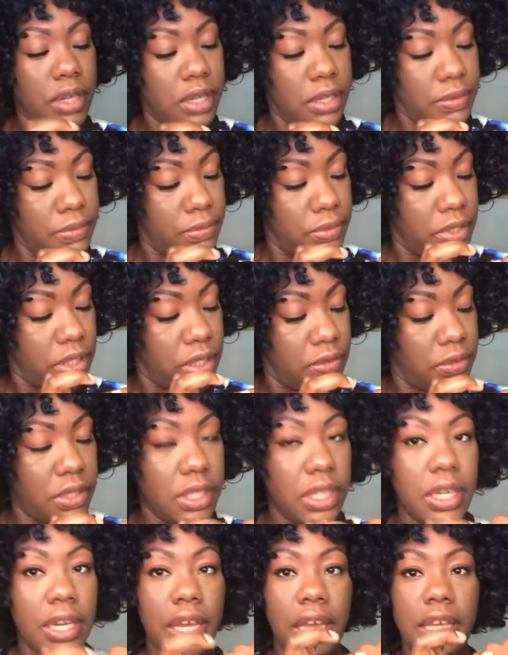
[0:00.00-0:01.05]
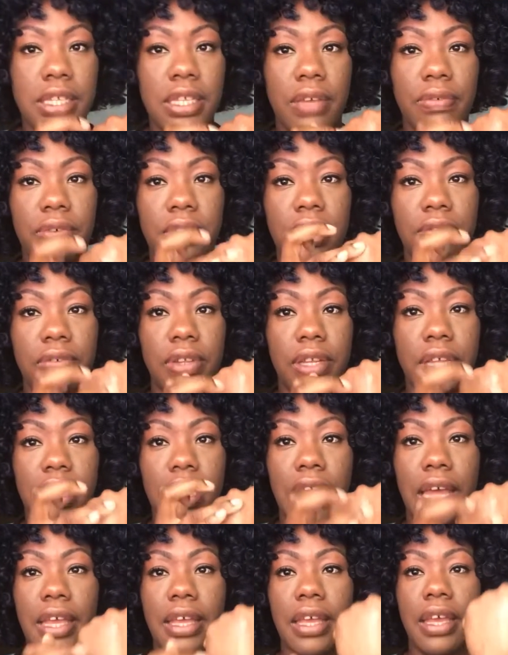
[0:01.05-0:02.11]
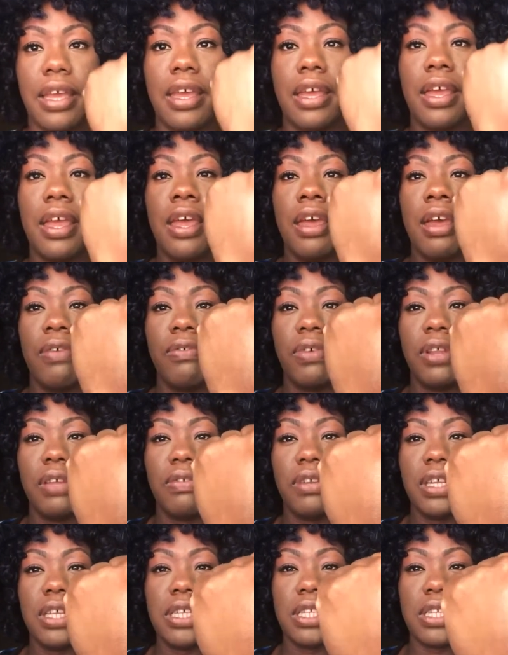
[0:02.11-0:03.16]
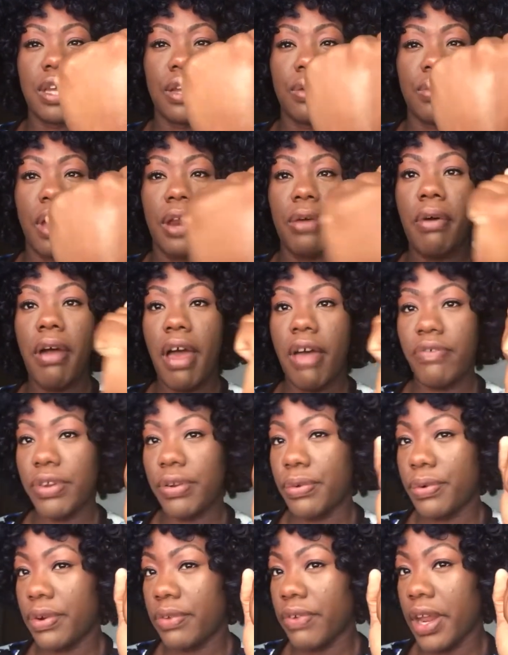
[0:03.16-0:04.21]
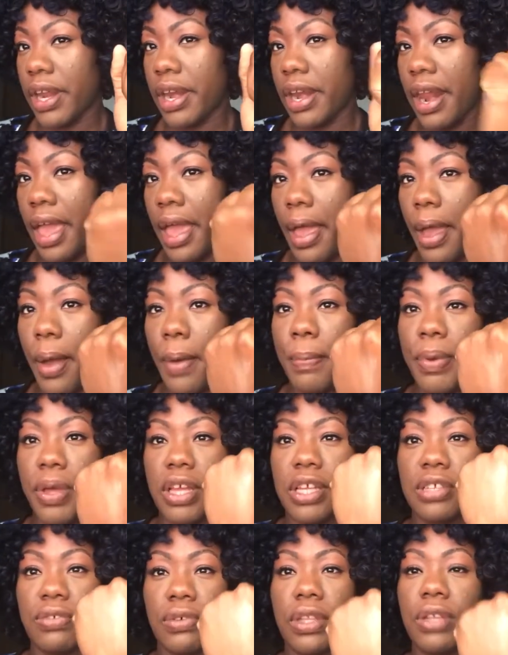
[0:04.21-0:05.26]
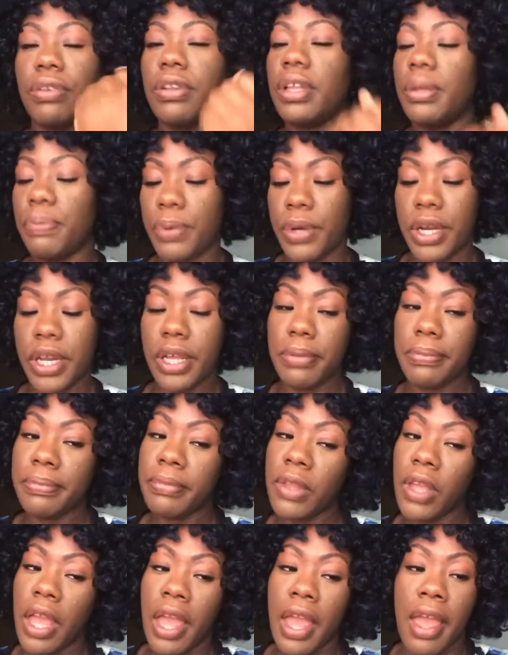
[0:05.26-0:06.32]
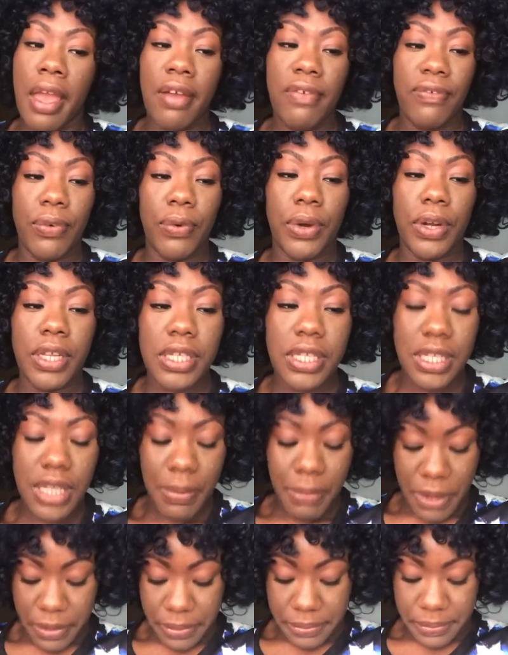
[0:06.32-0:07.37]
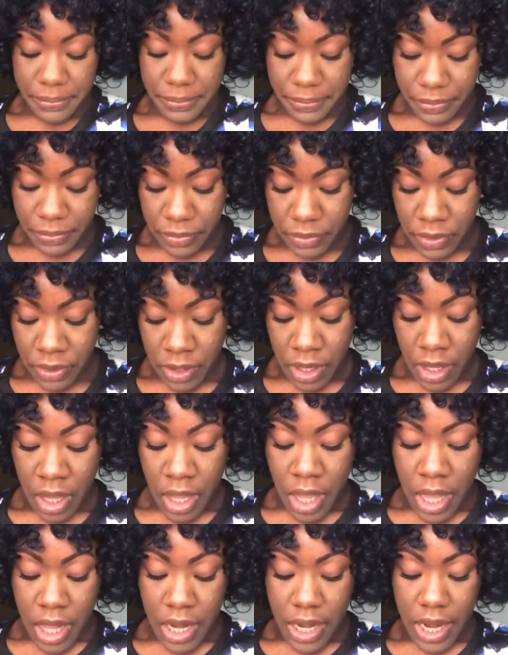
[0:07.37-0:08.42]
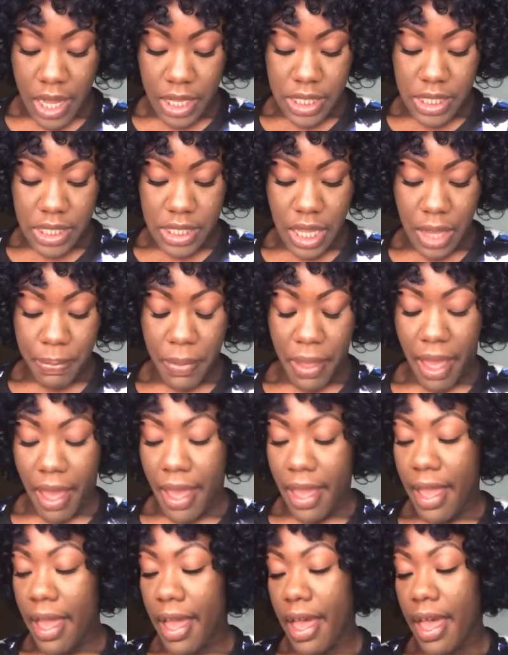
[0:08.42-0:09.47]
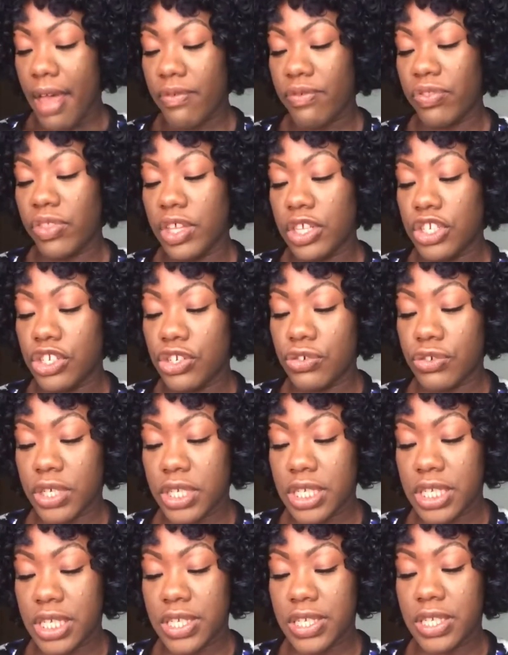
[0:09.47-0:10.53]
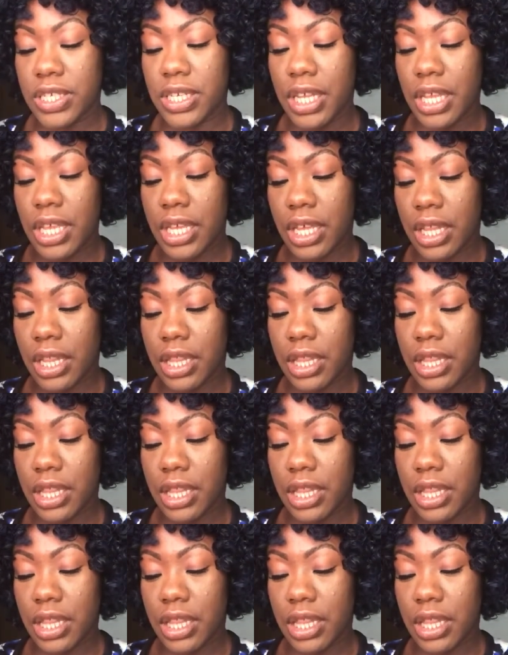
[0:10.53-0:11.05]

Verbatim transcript: Um, really, really nice. I really, really like it. Really, really subtle. I don't have it on right now, but it's really, really pretty for summer. Next up, I have the Trustique.